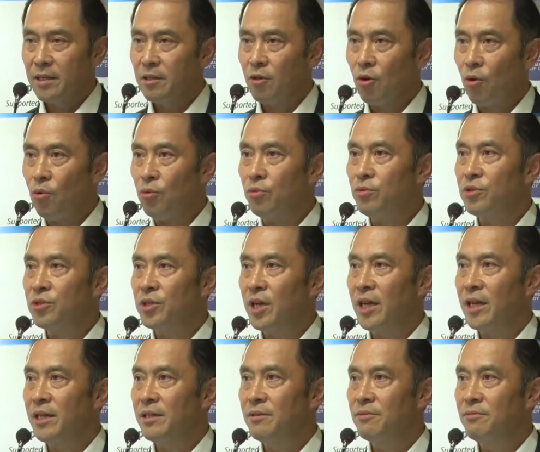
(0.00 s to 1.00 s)
cold
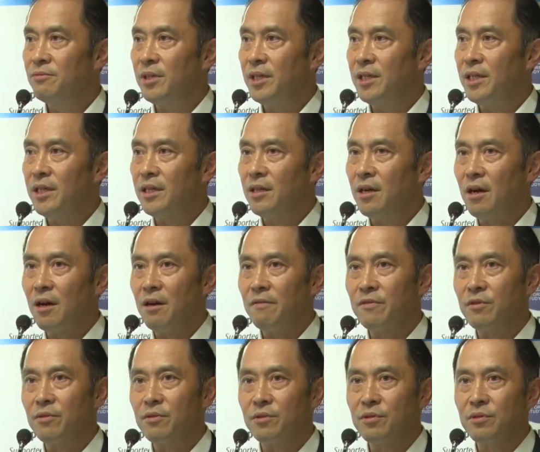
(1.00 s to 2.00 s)
chain really
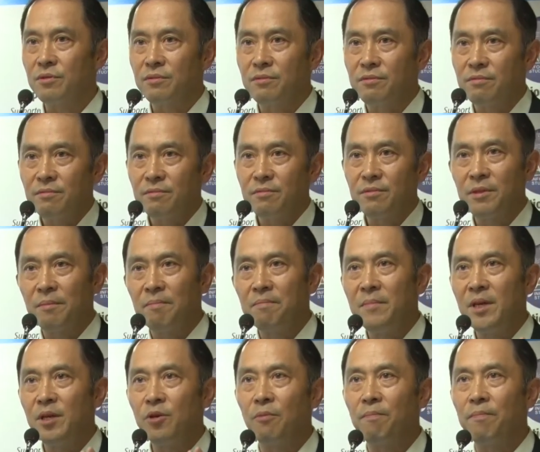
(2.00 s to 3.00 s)
covers the
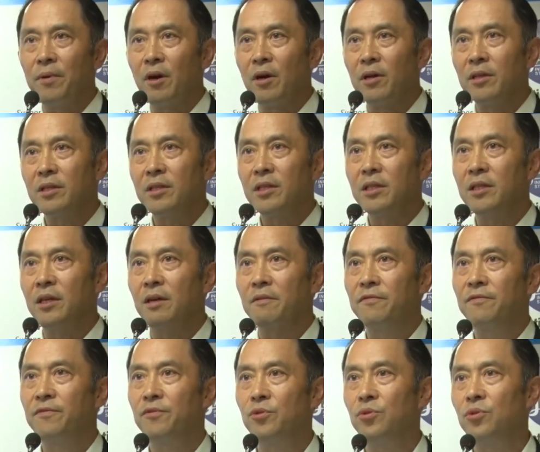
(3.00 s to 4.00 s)
middle part, the, the
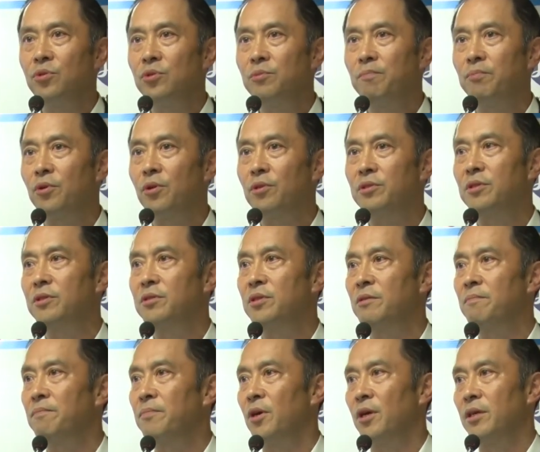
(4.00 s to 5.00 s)
food
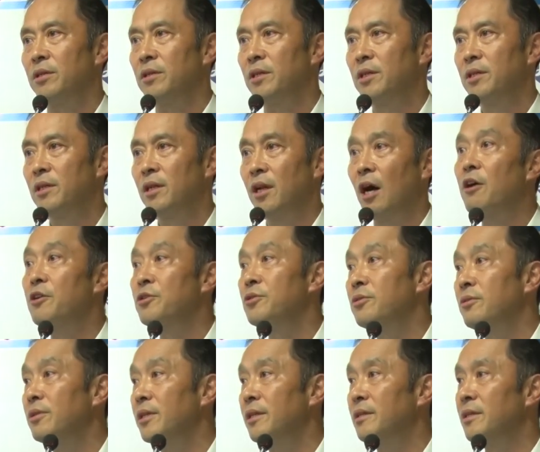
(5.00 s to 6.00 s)
processing part,
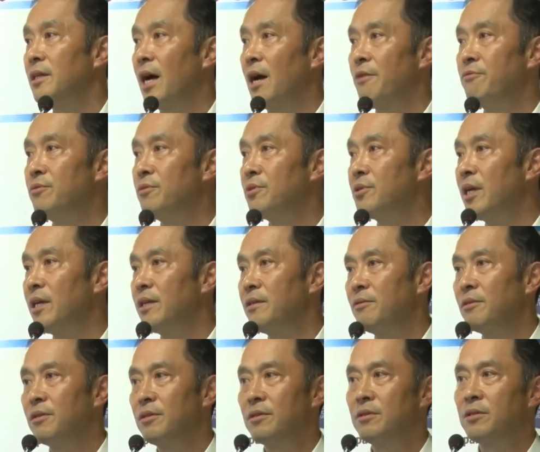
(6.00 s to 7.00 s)
largely. I wouldn't say
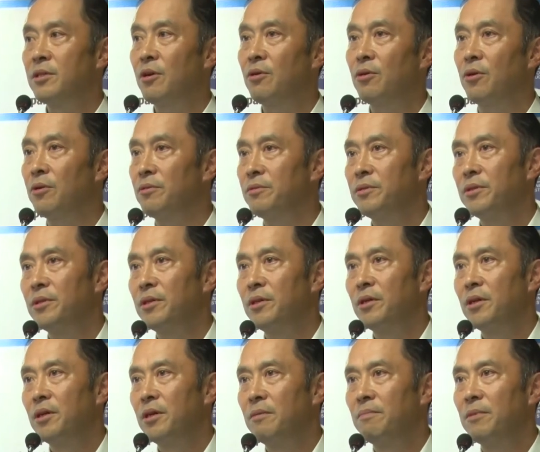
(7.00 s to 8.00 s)
zero,
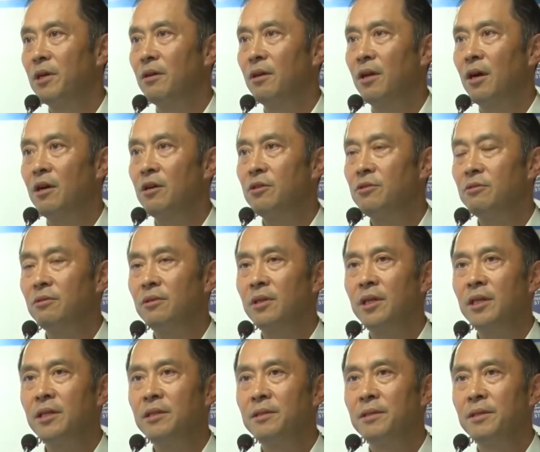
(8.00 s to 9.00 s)
but
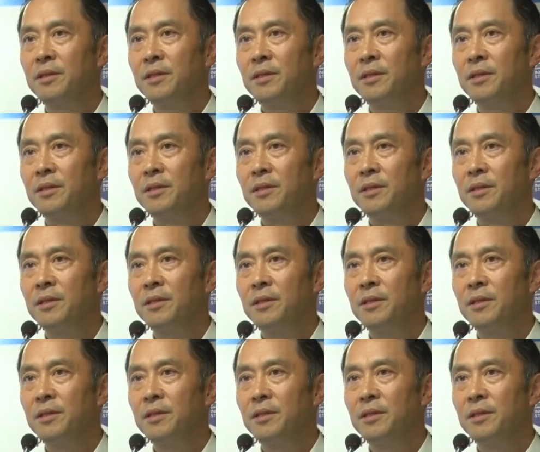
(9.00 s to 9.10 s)
largely